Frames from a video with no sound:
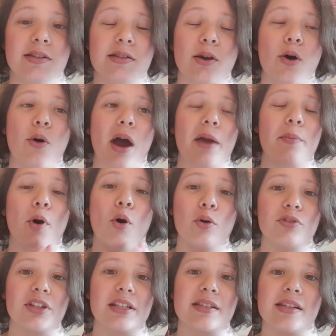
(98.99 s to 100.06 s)
So I'm
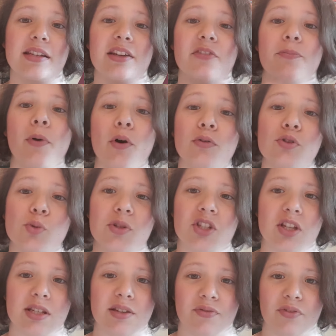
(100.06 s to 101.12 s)
holding City of Bones,
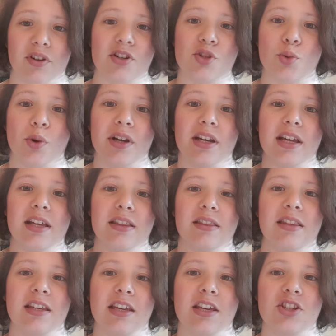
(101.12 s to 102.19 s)
which is the first one
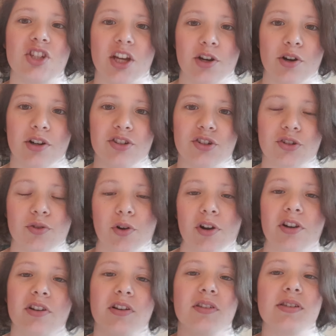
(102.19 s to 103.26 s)
in the Shadowhunter
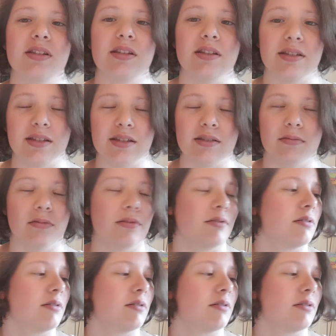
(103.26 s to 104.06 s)
Chronicles